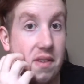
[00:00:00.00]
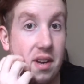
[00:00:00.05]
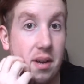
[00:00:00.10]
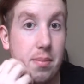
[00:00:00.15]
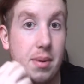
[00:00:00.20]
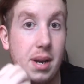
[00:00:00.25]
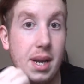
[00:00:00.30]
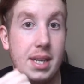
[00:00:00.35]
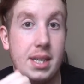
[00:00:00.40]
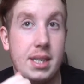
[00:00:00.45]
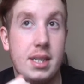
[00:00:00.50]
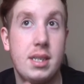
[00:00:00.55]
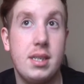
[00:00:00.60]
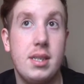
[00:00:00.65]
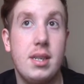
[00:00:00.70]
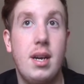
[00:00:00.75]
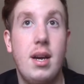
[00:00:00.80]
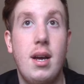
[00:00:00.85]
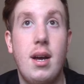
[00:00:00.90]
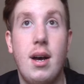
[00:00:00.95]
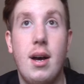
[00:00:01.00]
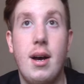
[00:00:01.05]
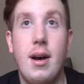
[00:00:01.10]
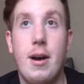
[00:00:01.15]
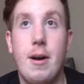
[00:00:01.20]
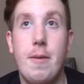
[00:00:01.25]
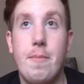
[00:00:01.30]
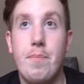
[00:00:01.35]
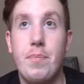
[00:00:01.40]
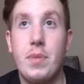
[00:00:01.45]
place.
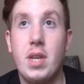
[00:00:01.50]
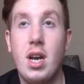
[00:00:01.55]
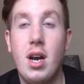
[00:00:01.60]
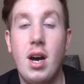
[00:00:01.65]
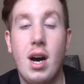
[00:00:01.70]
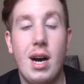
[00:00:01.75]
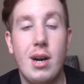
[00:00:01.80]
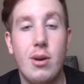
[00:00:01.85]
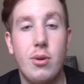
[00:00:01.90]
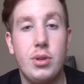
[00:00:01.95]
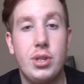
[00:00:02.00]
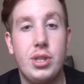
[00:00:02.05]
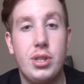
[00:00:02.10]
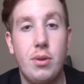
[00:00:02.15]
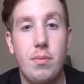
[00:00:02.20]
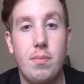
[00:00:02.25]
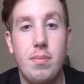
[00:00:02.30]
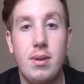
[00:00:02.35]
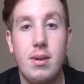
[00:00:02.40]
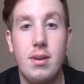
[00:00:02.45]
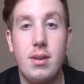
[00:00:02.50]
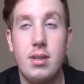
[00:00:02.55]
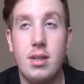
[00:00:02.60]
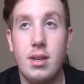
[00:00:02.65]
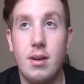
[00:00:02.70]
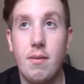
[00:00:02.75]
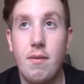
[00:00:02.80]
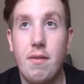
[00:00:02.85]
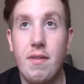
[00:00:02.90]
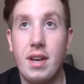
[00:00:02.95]
I also, you
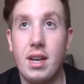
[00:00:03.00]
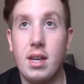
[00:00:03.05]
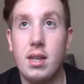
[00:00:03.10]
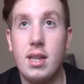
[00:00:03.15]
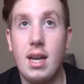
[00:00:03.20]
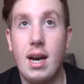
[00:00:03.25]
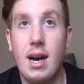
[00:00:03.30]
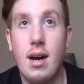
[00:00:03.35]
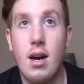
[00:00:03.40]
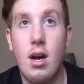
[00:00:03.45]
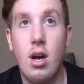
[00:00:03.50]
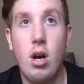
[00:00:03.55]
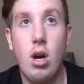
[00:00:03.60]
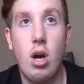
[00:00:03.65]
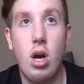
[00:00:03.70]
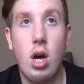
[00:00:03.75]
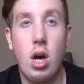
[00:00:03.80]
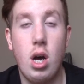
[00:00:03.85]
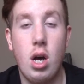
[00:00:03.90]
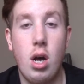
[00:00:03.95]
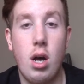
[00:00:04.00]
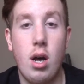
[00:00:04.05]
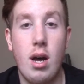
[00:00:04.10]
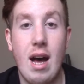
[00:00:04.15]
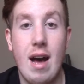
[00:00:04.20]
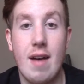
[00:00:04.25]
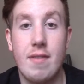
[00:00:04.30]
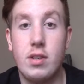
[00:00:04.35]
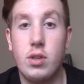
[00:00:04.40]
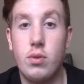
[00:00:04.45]
know, think that
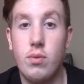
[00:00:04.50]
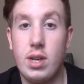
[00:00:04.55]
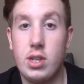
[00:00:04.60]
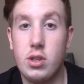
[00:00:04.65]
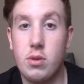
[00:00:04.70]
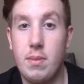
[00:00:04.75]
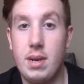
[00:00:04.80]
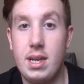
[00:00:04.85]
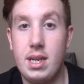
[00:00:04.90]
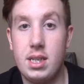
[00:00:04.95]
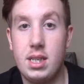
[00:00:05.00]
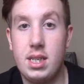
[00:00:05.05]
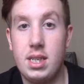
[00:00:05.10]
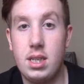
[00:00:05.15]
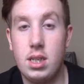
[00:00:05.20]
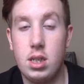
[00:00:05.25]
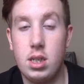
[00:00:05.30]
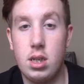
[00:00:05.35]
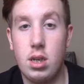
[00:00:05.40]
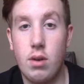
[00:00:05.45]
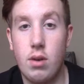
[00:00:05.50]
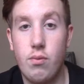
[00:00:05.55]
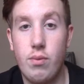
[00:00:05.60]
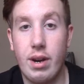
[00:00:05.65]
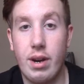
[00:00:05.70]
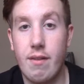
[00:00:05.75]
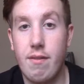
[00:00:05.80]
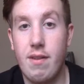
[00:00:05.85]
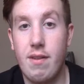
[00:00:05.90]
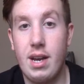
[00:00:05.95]
after WrestleMania season,
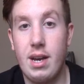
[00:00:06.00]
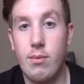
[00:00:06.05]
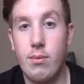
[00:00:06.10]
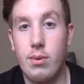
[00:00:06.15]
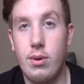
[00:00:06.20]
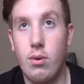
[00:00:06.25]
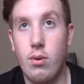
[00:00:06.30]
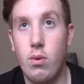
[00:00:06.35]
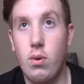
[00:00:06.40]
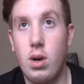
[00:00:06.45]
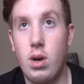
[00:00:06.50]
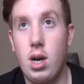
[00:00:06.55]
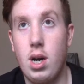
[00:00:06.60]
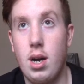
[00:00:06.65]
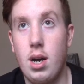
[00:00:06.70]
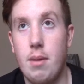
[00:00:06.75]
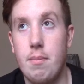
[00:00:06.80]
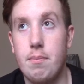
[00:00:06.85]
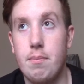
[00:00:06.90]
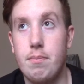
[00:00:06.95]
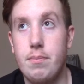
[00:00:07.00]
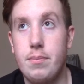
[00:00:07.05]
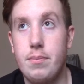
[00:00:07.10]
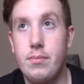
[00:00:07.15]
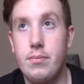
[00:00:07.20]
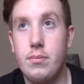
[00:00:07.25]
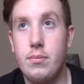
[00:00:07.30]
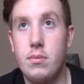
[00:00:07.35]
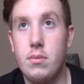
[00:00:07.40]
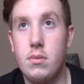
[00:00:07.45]
Ric Flair will
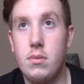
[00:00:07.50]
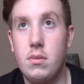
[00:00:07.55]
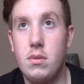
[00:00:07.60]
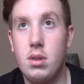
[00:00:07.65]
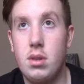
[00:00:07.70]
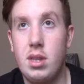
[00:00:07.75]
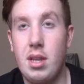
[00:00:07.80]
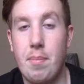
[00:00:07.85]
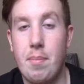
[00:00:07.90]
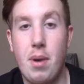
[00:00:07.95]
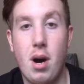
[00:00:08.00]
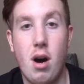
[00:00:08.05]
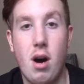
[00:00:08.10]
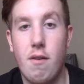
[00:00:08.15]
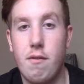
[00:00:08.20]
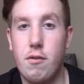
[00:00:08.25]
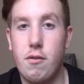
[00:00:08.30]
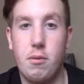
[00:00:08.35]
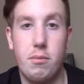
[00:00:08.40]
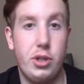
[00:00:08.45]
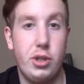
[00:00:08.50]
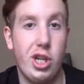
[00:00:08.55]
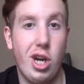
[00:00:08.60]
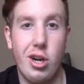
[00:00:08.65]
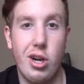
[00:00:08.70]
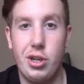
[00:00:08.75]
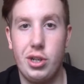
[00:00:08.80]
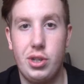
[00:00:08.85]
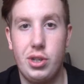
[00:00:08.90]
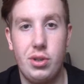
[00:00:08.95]
depart from
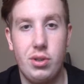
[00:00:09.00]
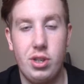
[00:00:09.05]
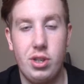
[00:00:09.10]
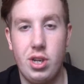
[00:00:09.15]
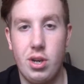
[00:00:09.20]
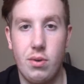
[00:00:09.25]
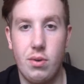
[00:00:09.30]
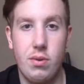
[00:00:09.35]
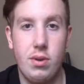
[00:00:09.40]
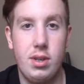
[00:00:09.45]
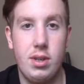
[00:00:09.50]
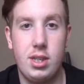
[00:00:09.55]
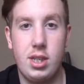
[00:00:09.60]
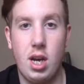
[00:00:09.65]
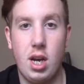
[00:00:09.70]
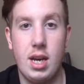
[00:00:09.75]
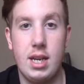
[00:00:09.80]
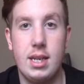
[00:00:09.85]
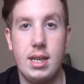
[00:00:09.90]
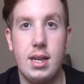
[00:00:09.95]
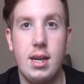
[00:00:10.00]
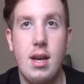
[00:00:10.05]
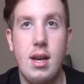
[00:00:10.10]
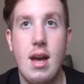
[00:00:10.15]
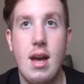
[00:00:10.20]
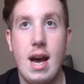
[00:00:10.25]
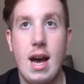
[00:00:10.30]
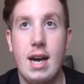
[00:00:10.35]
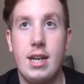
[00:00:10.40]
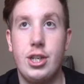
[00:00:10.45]
Charlotte's, you know, side,
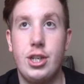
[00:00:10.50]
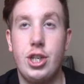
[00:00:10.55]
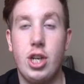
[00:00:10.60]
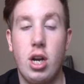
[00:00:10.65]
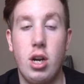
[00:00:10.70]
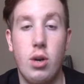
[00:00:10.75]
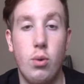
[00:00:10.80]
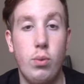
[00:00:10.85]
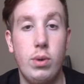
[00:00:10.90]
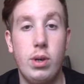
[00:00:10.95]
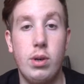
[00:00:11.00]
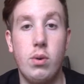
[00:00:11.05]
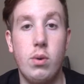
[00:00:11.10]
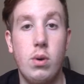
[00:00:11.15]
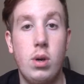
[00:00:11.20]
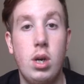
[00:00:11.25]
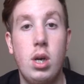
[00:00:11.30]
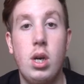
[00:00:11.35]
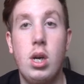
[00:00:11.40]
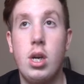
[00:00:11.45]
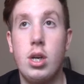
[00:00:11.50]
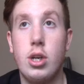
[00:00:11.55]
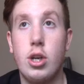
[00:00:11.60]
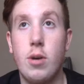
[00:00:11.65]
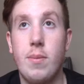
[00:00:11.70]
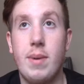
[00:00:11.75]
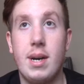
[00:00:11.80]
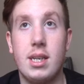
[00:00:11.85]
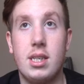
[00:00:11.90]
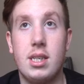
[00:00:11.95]
and Charlotte will go
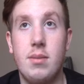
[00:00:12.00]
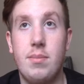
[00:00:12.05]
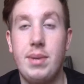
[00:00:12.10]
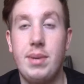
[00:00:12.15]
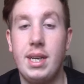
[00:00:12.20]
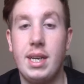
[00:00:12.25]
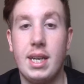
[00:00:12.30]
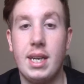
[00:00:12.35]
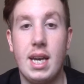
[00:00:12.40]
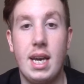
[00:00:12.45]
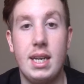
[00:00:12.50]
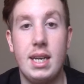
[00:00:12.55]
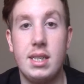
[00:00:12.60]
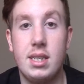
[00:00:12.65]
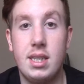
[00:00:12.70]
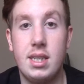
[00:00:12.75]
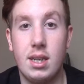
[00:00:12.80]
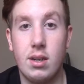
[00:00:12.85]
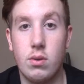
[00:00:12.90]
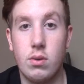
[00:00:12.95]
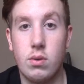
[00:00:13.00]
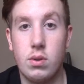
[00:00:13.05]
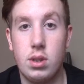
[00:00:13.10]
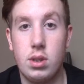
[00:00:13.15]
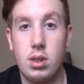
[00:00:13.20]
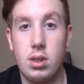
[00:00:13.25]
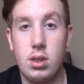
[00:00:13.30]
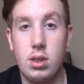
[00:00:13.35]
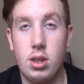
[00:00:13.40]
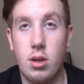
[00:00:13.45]
back to being a
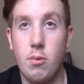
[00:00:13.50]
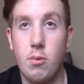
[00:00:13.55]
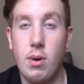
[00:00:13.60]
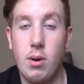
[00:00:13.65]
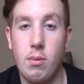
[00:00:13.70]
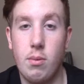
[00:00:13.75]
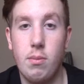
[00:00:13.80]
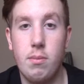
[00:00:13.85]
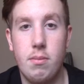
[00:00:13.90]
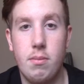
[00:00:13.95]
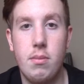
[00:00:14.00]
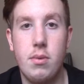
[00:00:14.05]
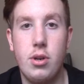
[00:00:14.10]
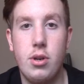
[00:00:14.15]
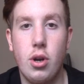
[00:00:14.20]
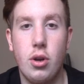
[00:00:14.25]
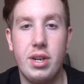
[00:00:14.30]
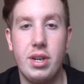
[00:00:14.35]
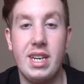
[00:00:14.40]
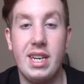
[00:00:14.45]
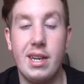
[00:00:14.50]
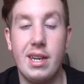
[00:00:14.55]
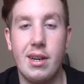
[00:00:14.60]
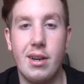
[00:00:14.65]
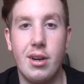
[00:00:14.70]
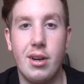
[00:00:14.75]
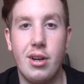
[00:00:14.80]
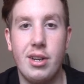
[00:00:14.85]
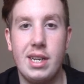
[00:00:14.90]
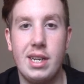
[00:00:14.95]
singles, you know, well, not needing
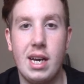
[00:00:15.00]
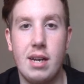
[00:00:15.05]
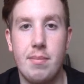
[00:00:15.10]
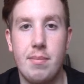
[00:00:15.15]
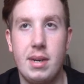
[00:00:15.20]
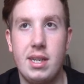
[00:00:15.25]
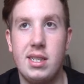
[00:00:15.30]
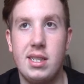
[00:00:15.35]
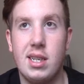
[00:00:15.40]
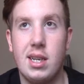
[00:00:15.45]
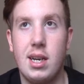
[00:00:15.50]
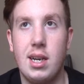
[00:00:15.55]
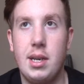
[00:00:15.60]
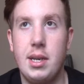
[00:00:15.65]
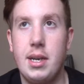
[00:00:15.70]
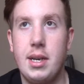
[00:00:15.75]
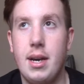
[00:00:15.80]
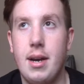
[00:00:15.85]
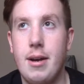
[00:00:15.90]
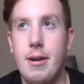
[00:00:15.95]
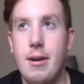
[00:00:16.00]
her dad basically,